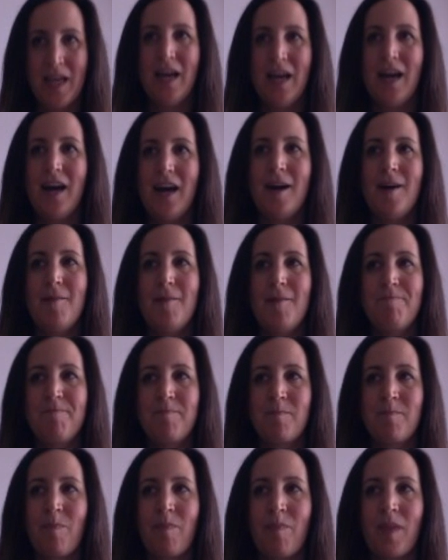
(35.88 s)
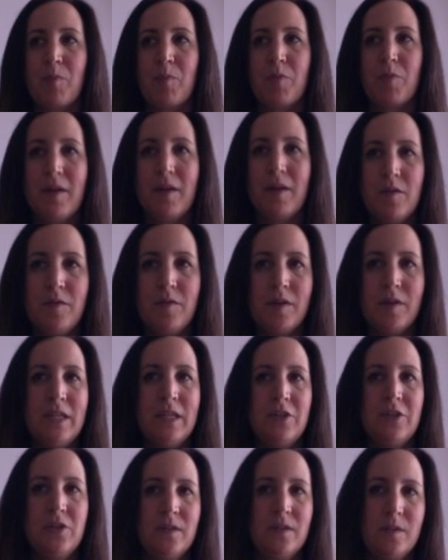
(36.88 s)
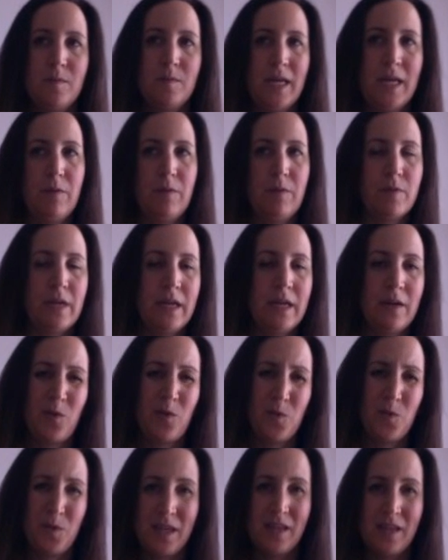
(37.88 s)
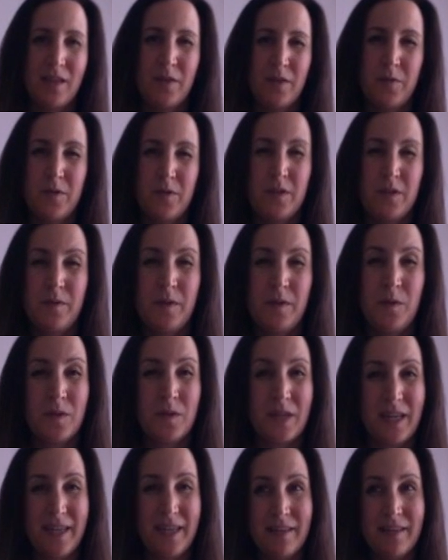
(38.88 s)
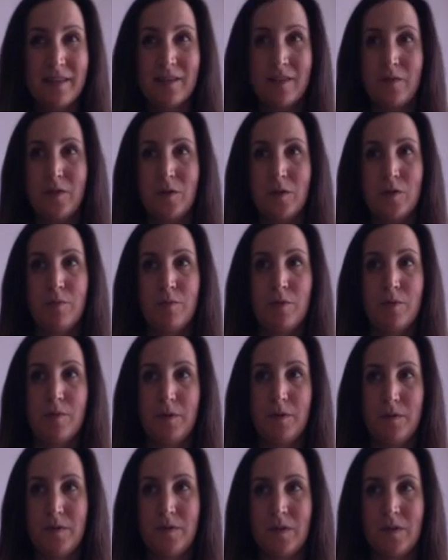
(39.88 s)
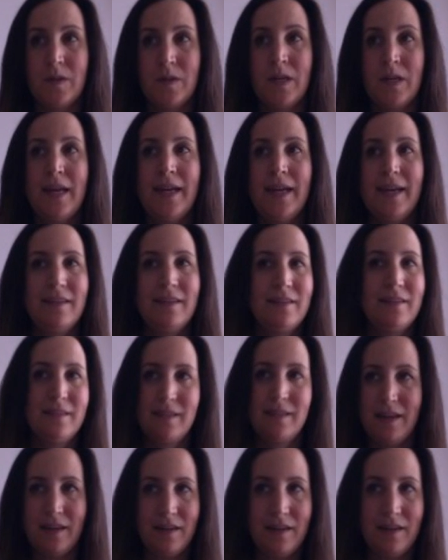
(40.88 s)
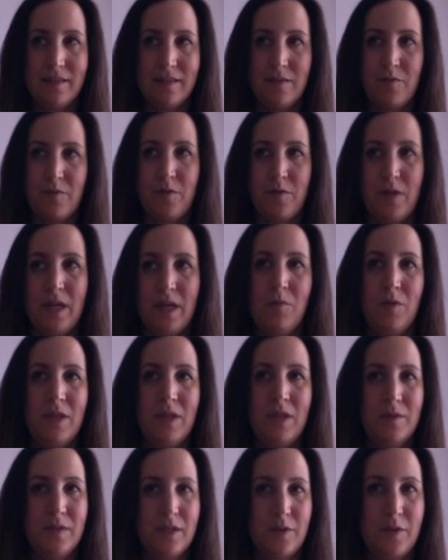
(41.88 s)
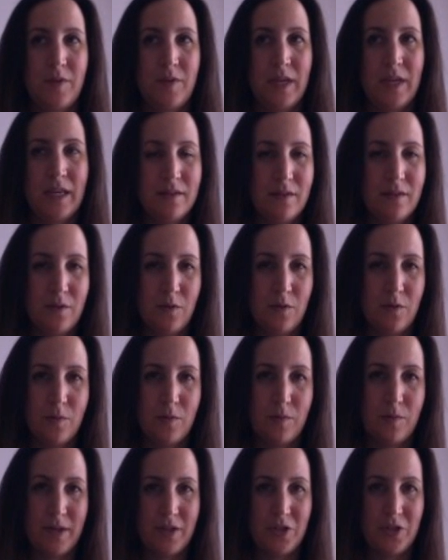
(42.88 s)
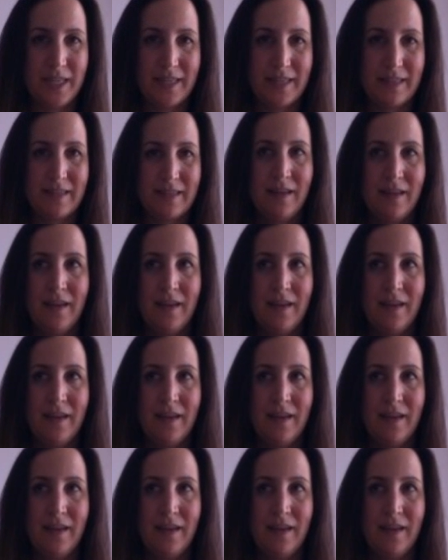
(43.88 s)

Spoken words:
Um, Private foundations might read only the first few lines of your proposal and decide it isn't for them without delving into the whole project.